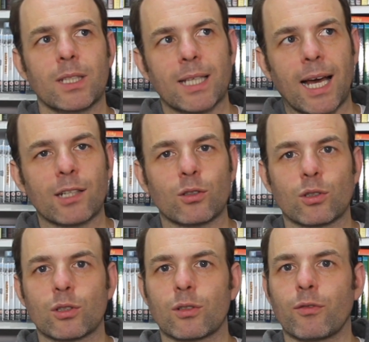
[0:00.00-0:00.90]

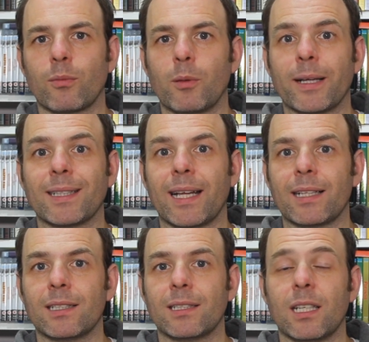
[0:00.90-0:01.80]
characters from the Ming
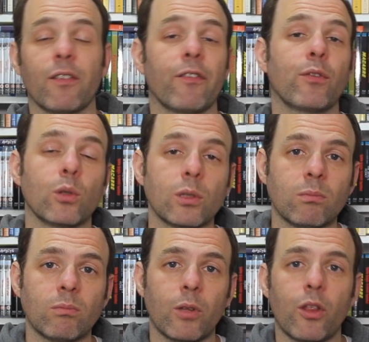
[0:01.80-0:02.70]
Dynasty get frozen,